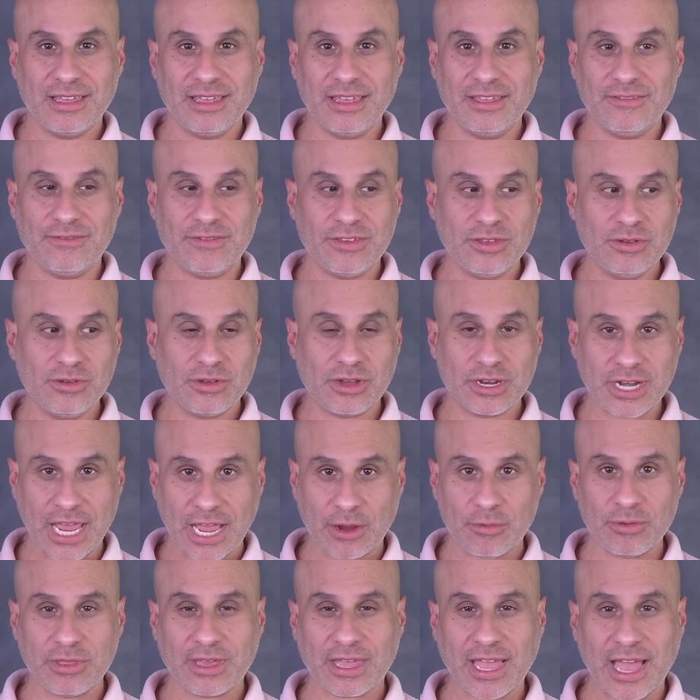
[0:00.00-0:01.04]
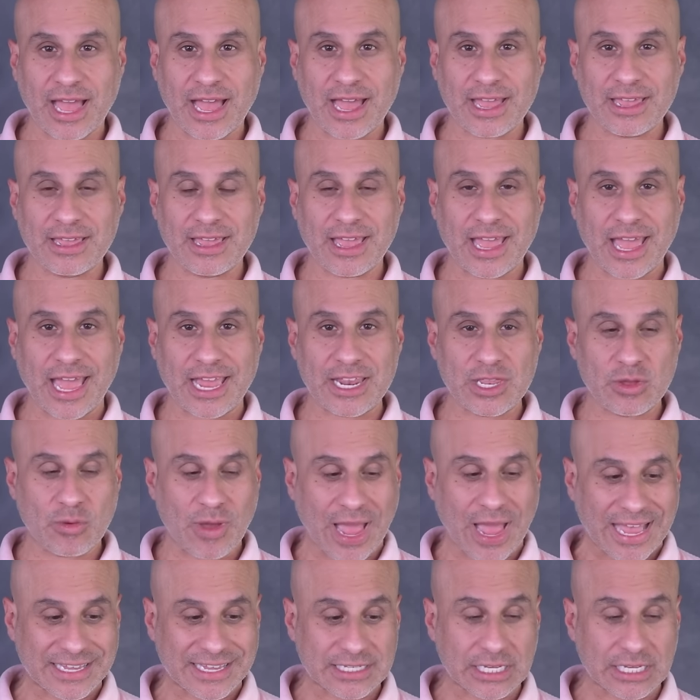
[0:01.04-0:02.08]
If you connect with a guy and you
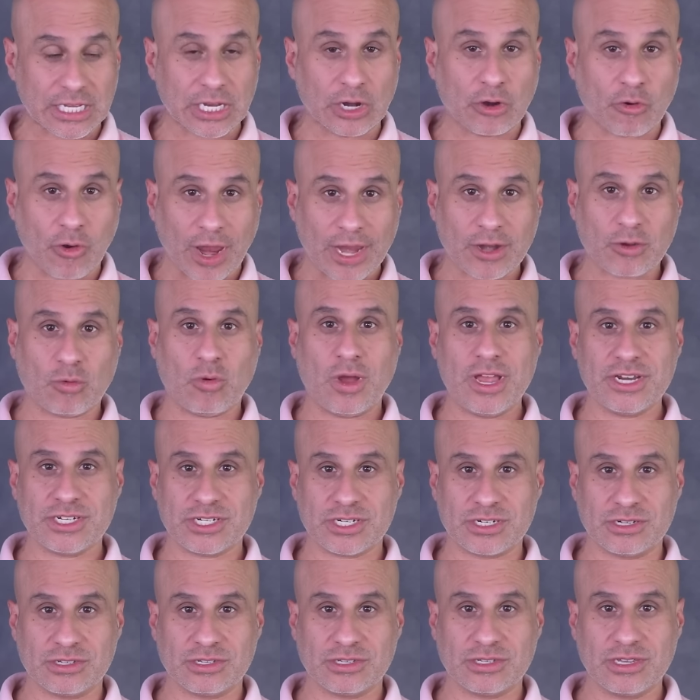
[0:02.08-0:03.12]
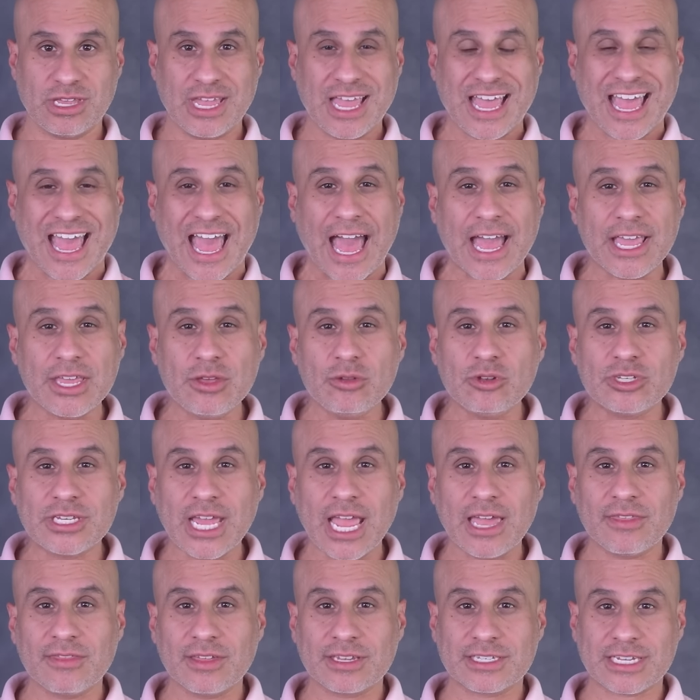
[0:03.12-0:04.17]
ask great questions and you
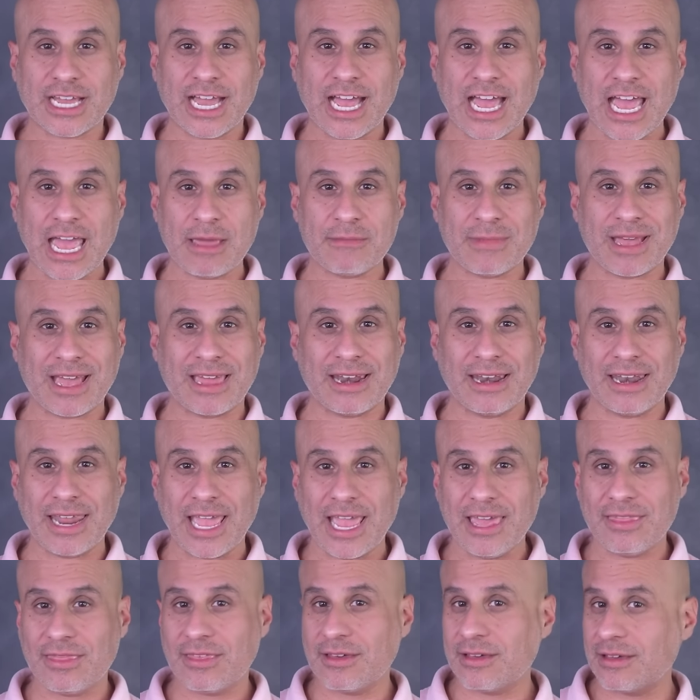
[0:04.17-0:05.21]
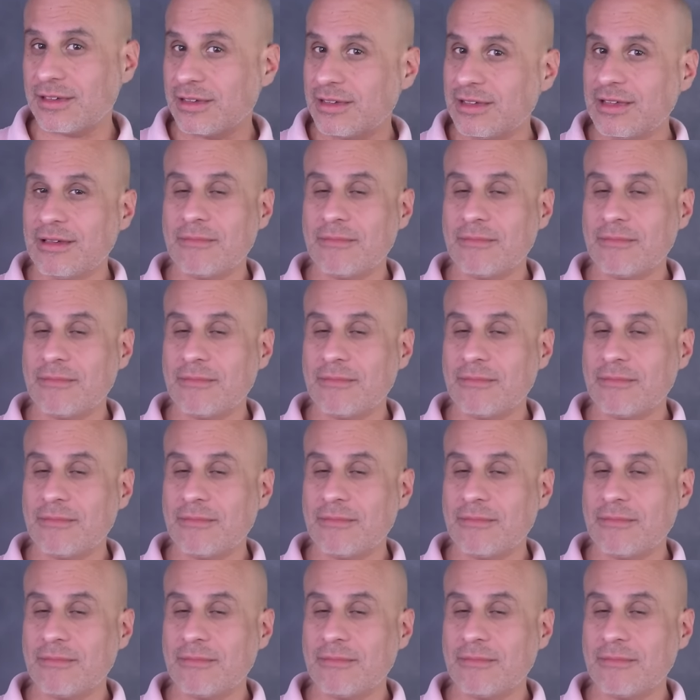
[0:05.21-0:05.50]
take the time and lay the